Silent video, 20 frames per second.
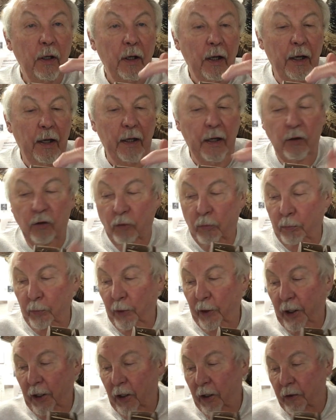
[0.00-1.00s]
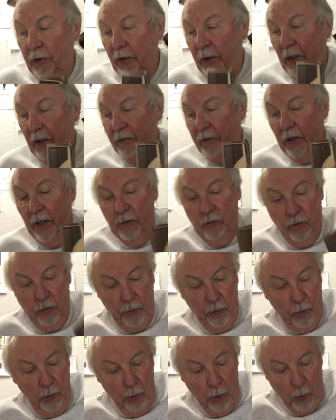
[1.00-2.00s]
and a spring underneath that
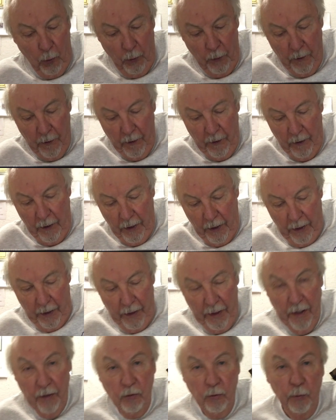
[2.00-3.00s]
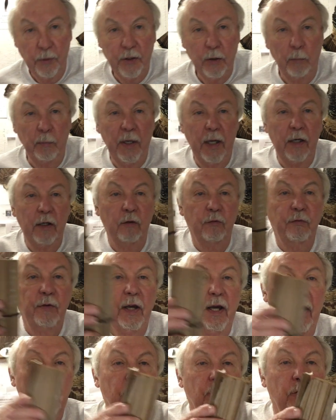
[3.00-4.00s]
screw. And that's what the
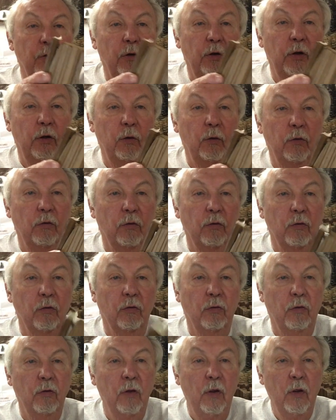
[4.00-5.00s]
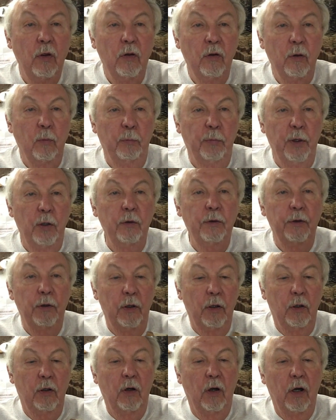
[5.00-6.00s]
manufacturer uses, the builder of
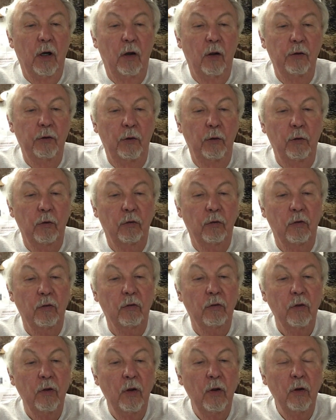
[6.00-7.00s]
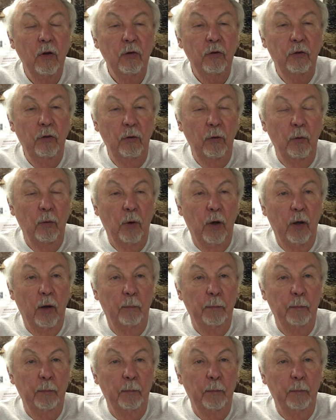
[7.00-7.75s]
the call uses, to